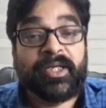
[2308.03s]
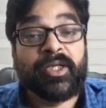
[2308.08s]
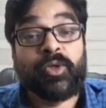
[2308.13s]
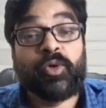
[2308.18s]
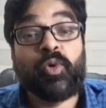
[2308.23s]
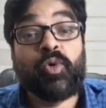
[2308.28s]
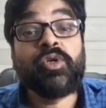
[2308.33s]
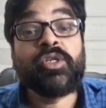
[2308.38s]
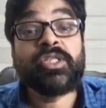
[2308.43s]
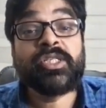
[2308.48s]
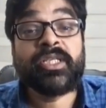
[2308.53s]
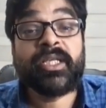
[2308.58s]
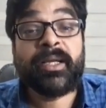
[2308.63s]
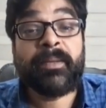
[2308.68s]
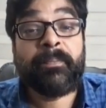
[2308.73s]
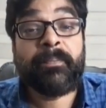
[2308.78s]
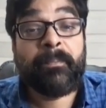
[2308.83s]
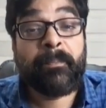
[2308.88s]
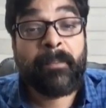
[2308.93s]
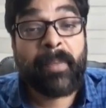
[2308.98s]
Don't say
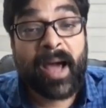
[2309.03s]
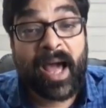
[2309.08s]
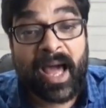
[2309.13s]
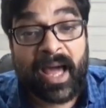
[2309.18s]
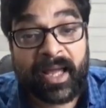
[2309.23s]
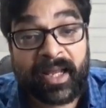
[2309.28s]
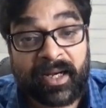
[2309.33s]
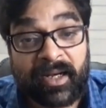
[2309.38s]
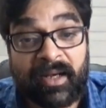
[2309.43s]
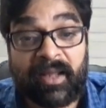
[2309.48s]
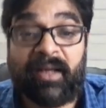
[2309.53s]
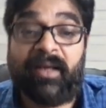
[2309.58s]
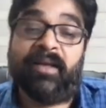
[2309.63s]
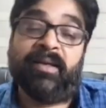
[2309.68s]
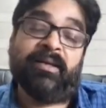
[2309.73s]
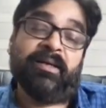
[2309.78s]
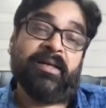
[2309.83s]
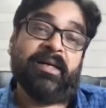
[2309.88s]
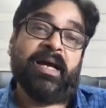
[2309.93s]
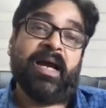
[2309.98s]
parallel.
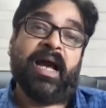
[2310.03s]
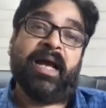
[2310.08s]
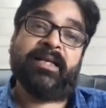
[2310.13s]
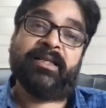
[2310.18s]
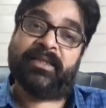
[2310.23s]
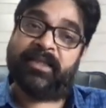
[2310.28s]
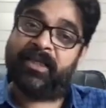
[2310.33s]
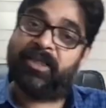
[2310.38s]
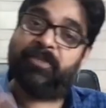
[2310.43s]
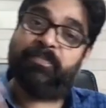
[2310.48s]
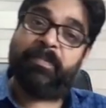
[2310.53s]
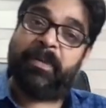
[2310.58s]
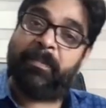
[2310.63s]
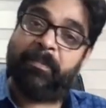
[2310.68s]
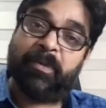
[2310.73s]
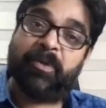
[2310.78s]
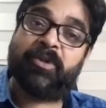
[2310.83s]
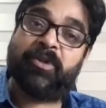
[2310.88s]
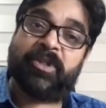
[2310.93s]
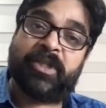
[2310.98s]
I see
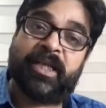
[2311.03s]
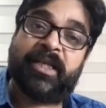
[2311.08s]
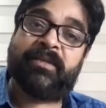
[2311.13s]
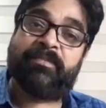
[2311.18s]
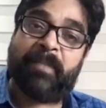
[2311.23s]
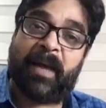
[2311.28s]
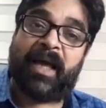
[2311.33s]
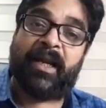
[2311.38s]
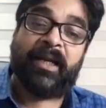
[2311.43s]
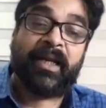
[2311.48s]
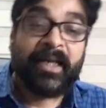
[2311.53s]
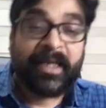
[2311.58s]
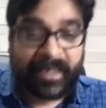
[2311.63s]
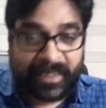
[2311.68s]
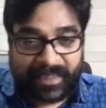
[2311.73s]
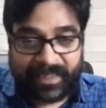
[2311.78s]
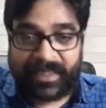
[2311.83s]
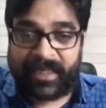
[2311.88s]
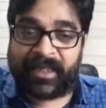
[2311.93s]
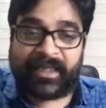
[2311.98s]
people say parallel.
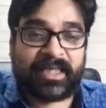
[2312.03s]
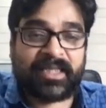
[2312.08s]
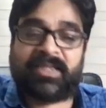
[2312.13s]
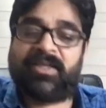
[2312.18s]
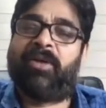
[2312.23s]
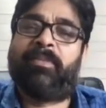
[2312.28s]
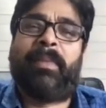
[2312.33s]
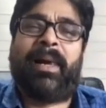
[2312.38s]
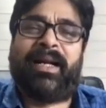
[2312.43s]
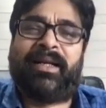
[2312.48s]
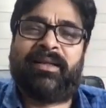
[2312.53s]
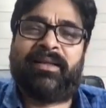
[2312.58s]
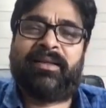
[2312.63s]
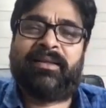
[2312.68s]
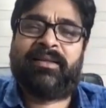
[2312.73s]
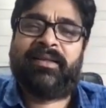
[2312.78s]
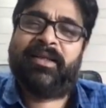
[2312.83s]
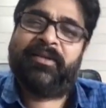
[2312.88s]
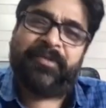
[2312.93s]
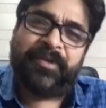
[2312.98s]
Here does not matter.
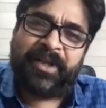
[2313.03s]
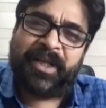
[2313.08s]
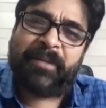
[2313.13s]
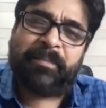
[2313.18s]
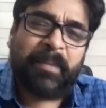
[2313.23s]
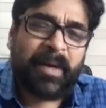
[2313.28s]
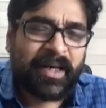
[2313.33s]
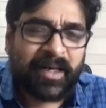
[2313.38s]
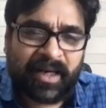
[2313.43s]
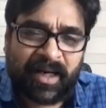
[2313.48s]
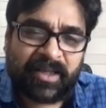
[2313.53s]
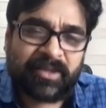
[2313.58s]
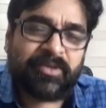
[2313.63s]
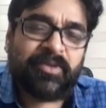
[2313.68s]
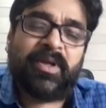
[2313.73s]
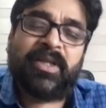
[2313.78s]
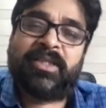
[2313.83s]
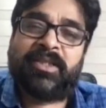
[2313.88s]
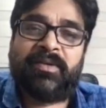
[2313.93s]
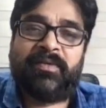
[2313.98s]
If you take parallel also,
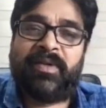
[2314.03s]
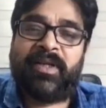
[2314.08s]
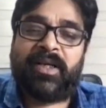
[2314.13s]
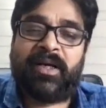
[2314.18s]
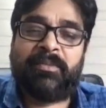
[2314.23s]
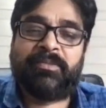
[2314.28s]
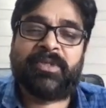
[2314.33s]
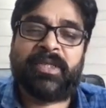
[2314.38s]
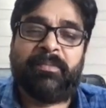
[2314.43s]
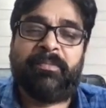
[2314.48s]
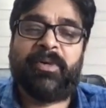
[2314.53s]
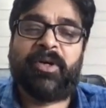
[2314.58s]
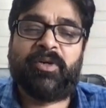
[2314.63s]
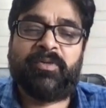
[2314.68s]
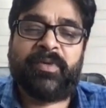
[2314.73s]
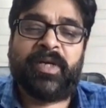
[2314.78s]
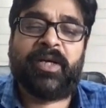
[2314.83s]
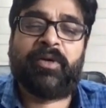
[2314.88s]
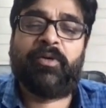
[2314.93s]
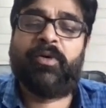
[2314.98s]
answer will come same because
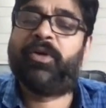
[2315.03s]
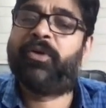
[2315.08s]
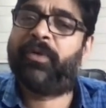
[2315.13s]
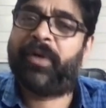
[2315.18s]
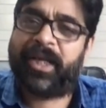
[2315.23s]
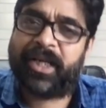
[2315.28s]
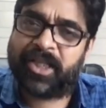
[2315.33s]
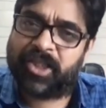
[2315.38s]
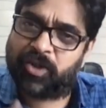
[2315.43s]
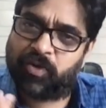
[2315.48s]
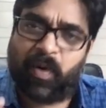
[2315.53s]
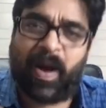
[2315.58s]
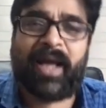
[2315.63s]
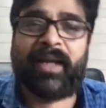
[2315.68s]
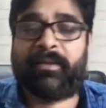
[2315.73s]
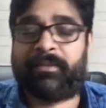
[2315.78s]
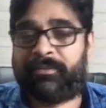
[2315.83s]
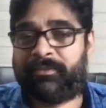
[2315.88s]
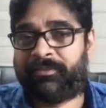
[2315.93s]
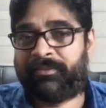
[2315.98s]
we are going to take a square.